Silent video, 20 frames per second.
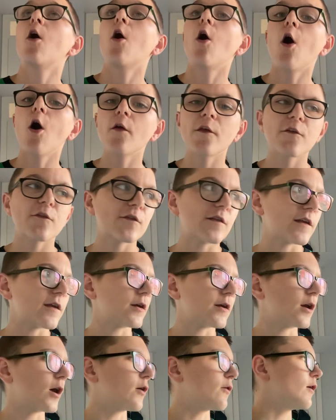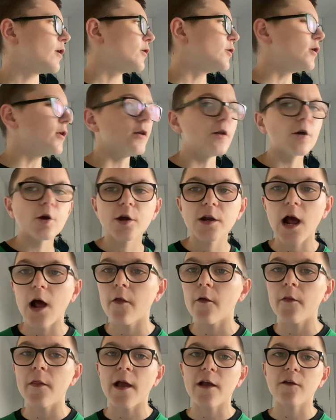Honestly, you know, looking at
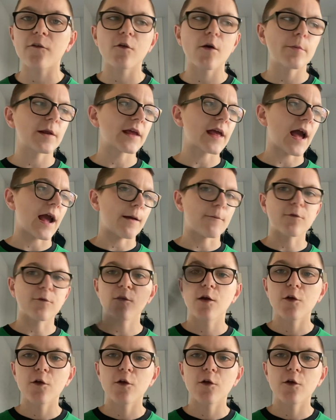our next couple of games,